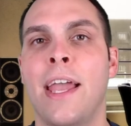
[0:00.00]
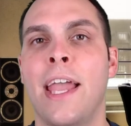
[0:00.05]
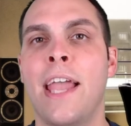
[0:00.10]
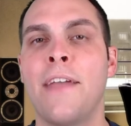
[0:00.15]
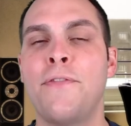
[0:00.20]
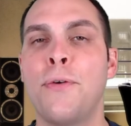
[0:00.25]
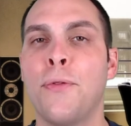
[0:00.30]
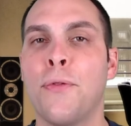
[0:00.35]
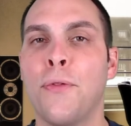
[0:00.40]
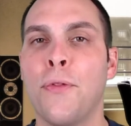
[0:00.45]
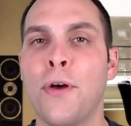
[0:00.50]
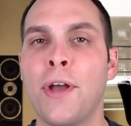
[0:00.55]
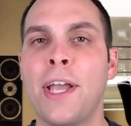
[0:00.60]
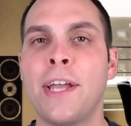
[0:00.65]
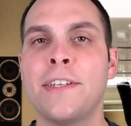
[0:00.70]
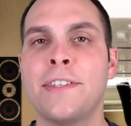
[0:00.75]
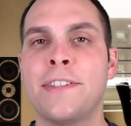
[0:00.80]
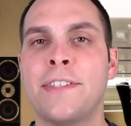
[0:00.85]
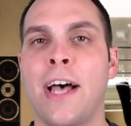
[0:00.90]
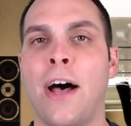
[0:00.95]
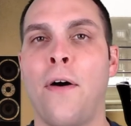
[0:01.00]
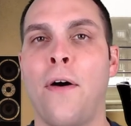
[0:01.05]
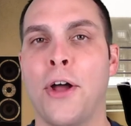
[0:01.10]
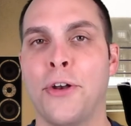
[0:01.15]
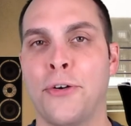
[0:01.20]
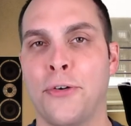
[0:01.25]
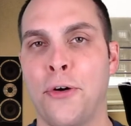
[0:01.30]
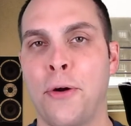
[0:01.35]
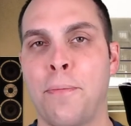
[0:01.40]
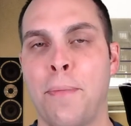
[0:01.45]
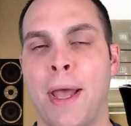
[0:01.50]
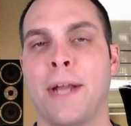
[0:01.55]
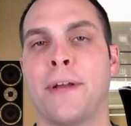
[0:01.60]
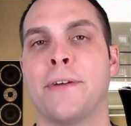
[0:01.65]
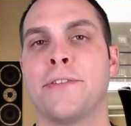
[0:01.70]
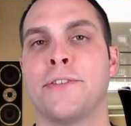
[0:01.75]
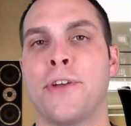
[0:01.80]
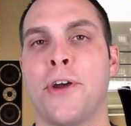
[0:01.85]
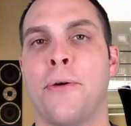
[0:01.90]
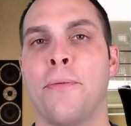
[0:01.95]
If you look at a cell under a
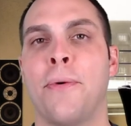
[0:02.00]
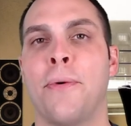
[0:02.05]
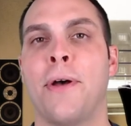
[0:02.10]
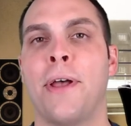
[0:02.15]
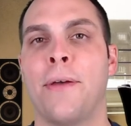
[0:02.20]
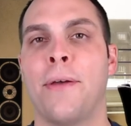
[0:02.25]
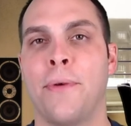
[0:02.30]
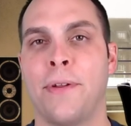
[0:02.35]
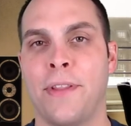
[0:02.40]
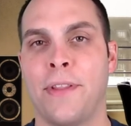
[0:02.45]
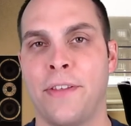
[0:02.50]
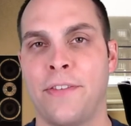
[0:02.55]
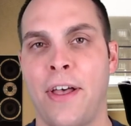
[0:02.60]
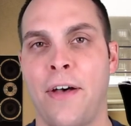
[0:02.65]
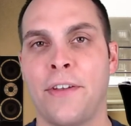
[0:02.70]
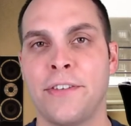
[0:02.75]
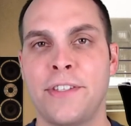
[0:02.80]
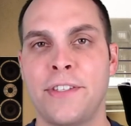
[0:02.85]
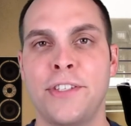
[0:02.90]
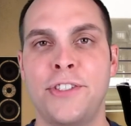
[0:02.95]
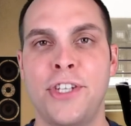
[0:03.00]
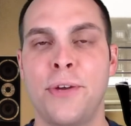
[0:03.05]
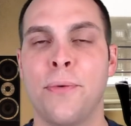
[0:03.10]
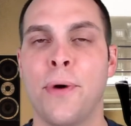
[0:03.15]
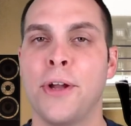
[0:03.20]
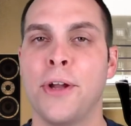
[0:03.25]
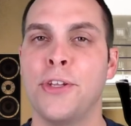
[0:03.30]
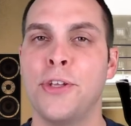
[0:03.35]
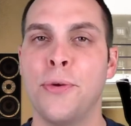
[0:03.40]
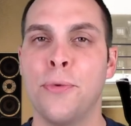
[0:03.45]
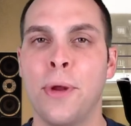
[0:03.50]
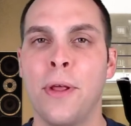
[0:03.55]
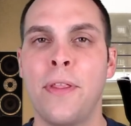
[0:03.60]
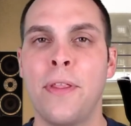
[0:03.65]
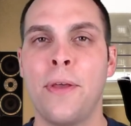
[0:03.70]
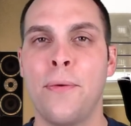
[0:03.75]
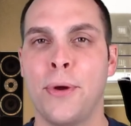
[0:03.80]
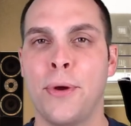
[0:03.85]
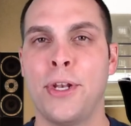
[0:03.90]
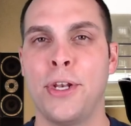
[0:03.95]
microscope, when the cell is in G1, you
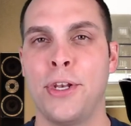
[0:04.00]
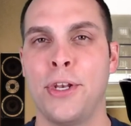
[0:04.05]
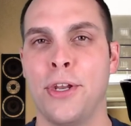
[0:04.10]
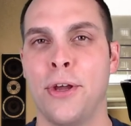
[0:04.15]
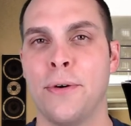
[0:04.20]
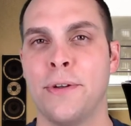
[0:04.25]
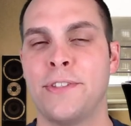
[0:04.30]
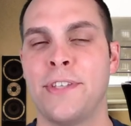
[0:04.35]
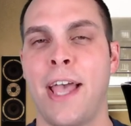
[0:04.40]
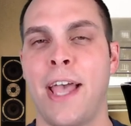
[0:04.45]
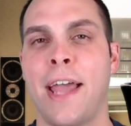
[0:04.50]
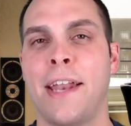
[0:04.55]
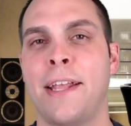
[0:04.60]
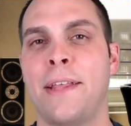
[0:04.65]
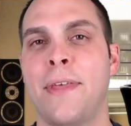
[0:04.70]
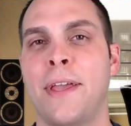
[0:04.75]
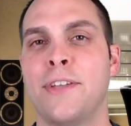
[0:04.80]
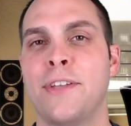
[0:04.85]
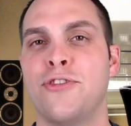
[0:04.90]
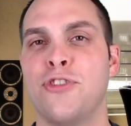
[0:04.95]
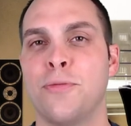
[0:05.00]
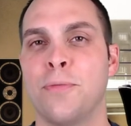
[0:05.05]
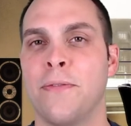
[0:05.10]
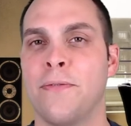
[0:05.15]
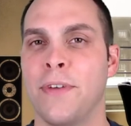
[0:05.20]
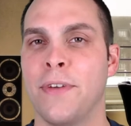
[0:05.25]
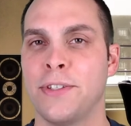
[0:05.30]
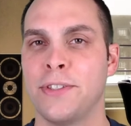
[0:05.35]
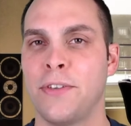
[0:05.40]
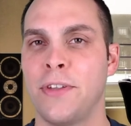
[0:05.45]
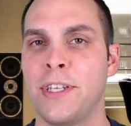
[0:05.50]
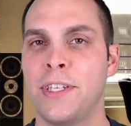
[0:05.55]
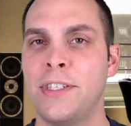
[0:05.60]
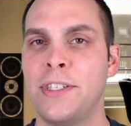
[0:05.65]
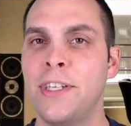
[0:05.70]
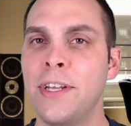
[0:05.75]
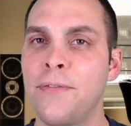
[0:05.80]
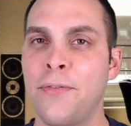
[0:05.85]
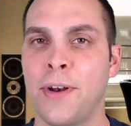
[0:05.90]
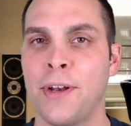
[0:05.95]
really wouldn't notice anything superficially
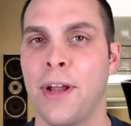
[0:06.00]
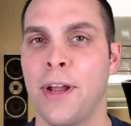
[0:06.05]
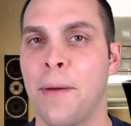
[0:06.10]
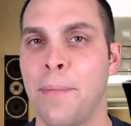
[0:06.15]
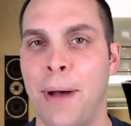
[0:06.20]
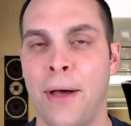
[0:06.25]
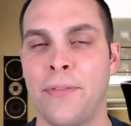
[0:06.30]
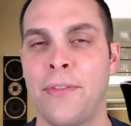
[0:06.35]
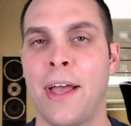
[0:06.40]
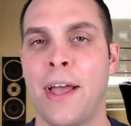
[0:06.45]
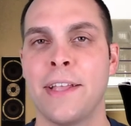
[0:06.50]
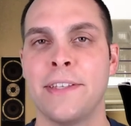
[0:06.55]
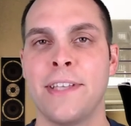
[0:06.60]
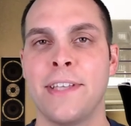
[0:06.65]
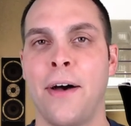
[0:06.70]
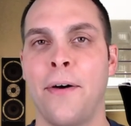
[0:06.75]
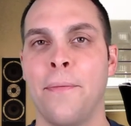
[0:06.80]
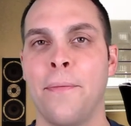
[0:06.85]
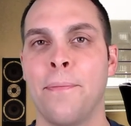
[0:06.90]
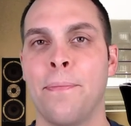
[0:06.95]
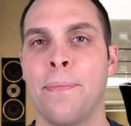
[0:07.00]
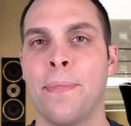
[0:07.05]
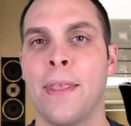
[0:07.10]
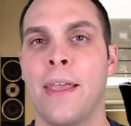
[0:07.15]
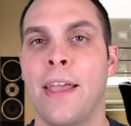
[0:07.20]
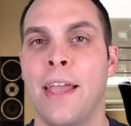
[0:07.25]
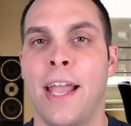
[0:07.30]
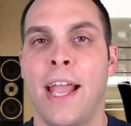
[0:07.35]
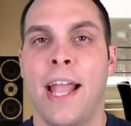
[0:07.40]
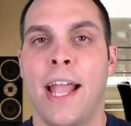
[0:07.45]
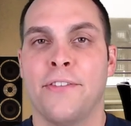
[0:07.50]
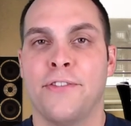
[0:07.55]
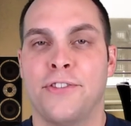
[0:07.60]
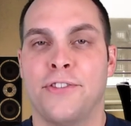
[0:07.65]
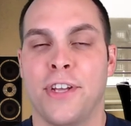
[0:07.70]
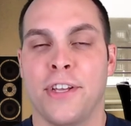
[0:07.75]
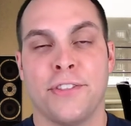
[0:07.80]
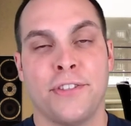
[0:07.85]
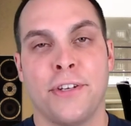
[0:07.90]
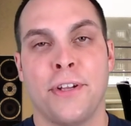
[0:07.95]
different about that cell. It's
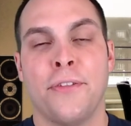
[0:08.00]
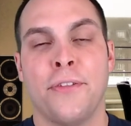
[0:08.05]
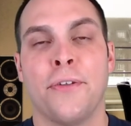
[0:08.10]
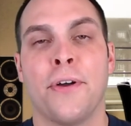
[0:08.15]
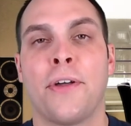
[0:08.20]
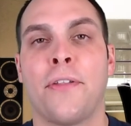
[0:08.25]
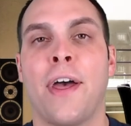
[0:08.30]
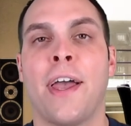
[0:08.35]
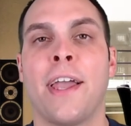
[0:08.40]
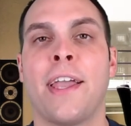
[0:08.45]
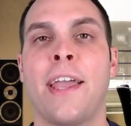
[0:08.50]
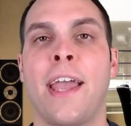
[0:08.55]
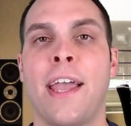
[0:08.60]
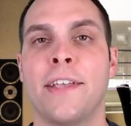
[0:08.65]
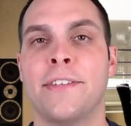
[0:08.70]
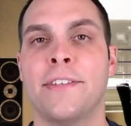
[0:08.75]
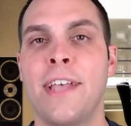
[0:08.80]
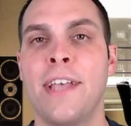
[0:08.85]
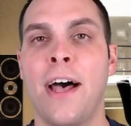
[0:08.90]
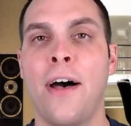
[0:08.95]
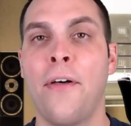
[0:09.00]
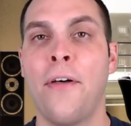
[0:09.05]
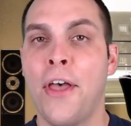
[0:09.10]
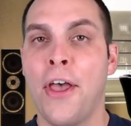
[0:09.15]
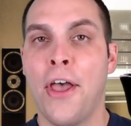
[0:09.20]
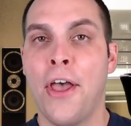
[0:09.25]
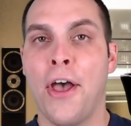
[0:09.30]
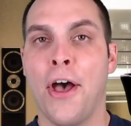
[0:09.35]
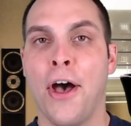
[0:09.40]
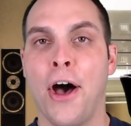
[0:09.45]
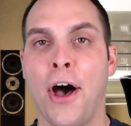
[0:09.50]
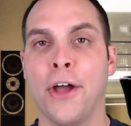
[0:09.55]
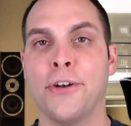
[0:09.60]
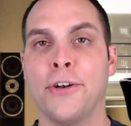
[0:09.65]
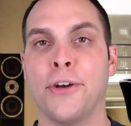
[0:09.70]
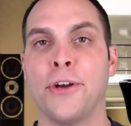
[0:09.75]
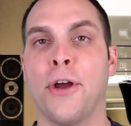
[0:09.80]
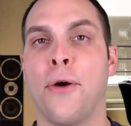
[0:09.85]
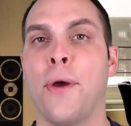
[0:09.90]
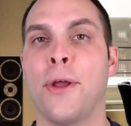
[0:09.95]
just going to look like a cell
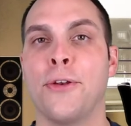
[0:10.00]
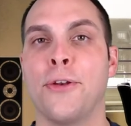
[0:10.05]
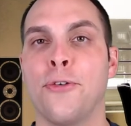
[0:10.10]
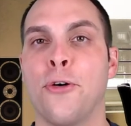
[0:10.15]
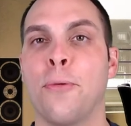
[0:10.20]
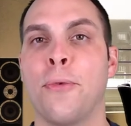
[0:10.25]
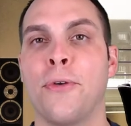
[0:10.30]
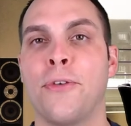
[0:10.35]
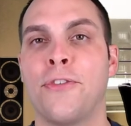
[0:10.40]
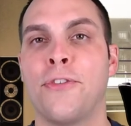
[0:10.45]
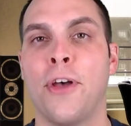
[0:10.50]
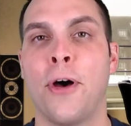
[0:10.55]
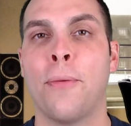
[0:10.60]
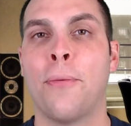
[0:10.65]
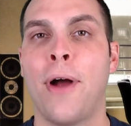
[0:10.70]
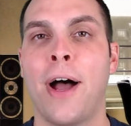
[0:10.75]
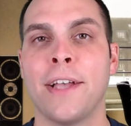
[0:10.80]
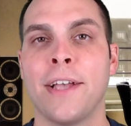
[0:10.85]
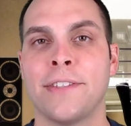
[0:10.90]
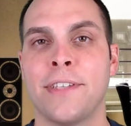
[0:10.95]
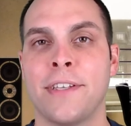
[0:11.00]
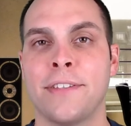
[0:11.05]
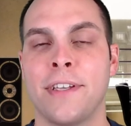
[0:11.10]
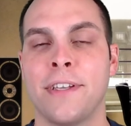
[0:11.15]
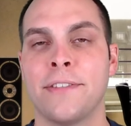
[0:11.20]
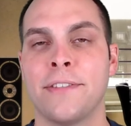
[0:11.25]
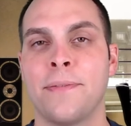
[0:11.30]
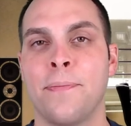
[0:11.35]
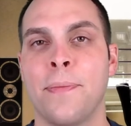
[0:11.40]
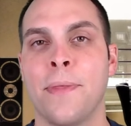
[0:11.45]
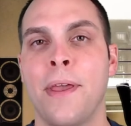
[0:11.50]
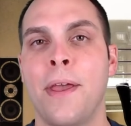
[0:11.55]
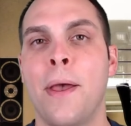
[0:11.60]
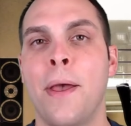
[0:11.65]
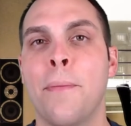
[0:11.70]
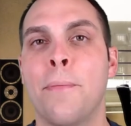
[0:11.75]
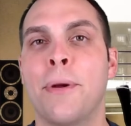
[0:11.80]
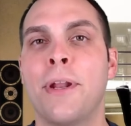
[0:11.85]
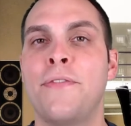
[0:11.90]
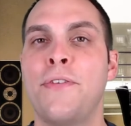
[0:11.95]
undergoing normal cell processes.
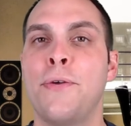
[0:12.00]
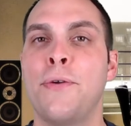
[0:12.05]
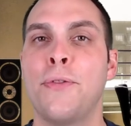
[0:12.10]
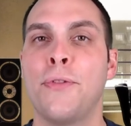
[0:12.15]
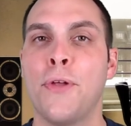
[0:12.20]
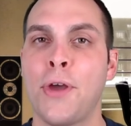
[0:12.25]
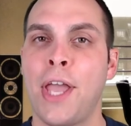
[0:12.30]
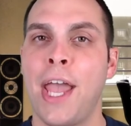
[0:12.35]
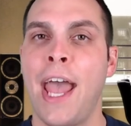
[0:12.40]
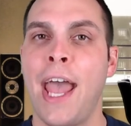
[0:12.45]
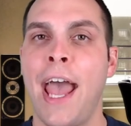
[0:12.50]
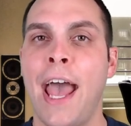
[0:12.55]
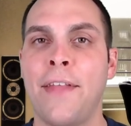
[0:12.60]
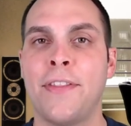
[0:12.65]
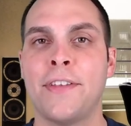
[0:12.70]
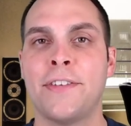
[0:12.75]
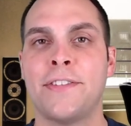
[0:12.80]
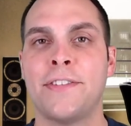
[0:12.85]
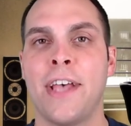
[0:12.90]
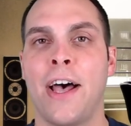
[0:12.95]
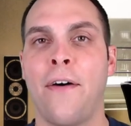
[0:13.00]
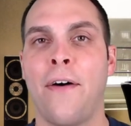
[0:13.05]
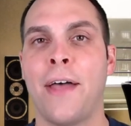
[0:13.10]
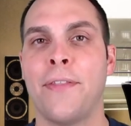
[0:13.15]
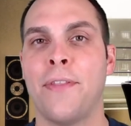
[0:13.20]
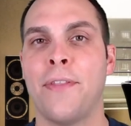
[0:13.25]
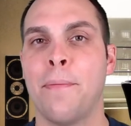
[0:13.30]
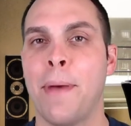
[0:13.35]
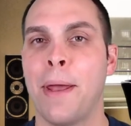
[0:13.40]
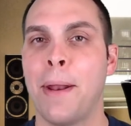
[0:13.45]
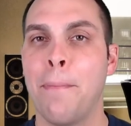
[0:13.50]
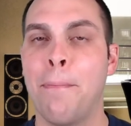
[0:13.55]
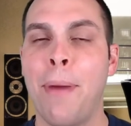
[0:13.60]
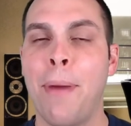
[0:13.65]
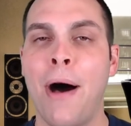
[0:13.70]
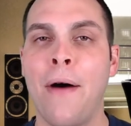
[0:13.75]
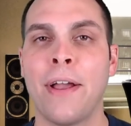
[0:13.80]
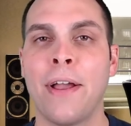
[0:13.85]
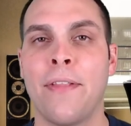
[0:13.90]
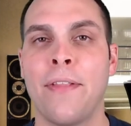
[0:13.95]
But if you look at the cell at the
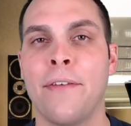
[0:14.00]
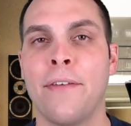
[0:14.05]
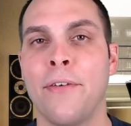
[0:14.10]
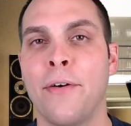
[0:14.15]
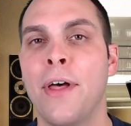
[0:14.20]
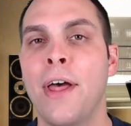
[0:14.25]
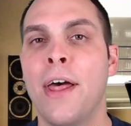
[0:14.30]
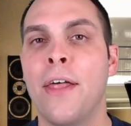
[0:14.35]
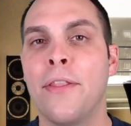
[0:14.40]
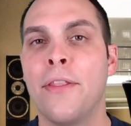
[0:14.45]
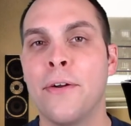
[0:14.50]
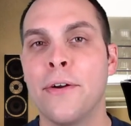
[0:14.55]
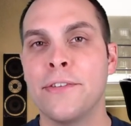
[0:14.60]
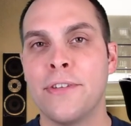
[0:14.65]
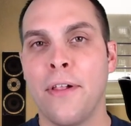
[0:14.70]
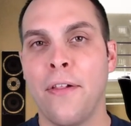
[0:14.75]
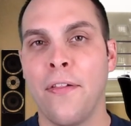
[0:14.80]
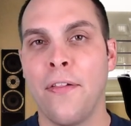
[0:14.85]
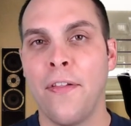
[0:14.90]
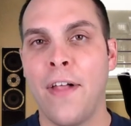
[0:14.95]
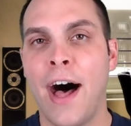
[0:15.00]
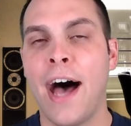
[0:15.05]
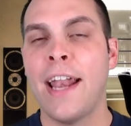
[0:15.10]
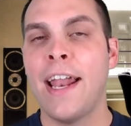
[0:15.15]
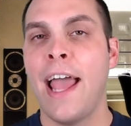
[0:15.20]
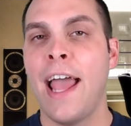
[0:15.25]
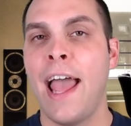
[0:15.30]
metabolic level, there is a lot